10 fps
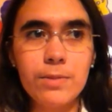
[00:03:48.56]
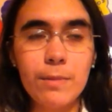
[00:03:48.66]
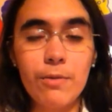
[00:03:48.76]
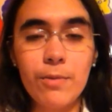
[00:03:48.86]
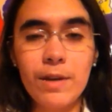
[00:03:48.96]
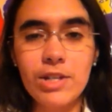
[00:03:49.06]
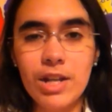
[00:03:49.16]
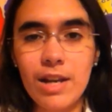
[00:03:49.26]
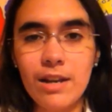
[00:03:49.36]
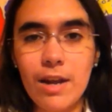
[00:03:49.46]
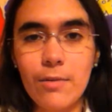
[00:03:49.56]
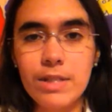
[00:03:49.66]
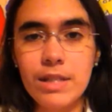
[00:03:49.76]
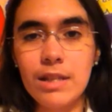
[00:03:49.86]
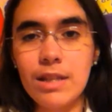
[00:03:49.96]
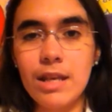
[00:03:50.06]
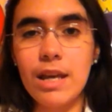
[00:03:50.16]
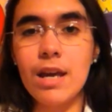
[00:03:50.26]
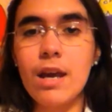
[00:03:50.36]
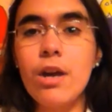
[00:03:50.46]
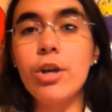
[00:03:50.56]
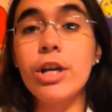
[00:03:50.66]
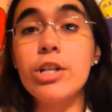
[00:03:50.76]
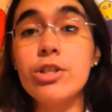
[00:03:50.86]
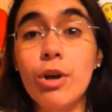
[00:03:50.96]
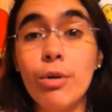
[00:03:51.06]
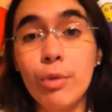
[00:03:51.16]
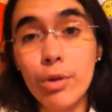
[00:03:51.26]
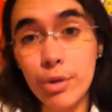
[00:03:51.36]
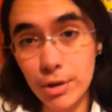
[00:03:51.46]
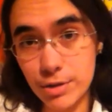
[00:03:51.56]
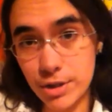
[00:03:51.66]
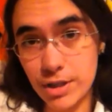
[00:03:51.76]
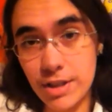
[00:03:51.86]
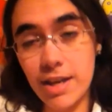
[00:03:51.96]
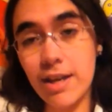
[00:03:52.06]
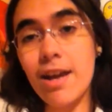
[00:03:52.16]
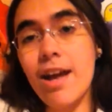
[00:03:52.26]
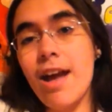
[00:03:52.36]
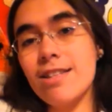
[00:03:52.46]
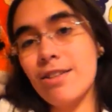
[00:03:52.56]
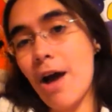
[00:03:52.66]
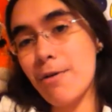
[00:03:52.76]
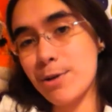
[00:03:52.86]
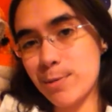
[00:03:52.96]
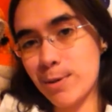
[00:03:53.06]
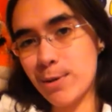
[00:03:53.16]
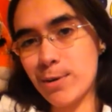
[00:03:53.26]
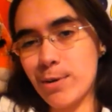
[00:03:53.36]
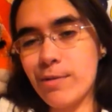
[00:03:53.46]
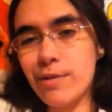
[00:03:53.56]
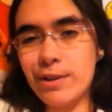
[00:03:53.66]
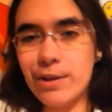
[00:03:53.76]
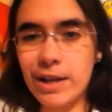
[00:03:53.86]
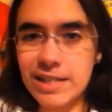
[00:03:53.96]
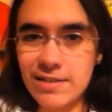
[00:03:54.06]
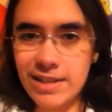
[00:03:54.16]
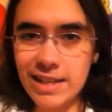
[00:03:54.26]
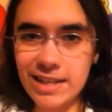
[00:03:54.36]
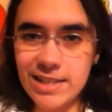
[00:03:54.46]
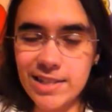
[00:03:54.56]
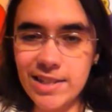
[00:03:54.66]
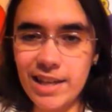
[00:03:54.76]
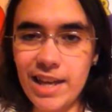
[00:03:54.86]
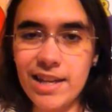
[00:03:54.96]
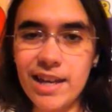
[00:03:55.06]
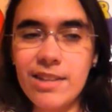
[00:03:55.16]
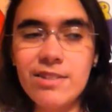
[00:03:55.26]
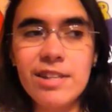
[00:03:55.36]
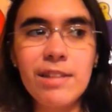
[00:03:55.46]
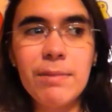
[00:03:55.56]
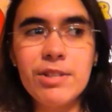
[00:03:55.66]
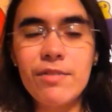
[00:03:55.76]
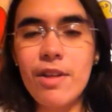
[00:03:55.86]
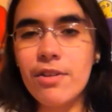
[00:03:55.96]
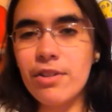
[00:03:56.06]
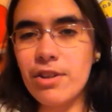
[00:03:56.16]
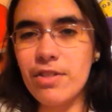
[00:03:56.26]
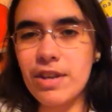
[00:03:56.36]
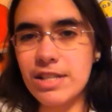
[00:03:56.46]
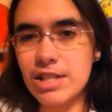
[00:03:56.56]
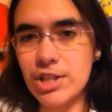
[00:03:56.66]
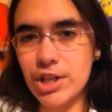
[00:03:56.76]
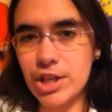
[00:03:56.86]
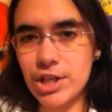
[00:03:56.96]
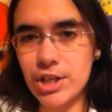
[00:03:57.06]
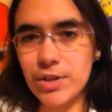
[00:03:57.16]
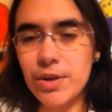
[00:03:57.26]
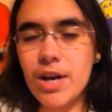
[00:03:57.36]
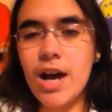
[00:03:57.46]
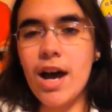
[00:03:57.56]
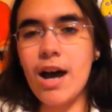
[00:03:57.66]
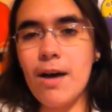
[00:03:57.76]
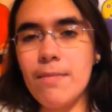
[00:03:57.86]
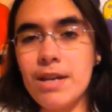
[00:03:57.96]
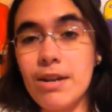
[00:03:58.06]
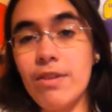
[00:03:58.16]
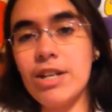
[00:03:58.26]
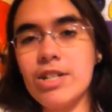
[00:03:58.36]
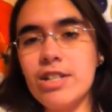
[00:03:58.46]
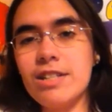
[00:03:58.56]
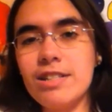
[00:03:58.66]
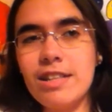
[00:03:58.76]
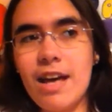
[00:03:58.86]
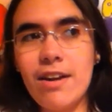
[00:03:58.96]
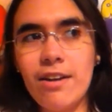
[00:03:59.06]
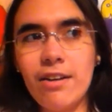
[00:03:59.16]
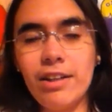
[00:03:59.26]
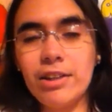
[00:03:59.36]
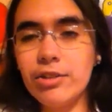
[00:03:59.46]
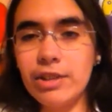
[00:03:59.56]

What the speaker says: roommate Shane and I, we did the create your own roller coaster thing. And so that was pretty cool, a fun little activity to get to do together. And there's like a bunch of other little things that you can do, innovations that are like little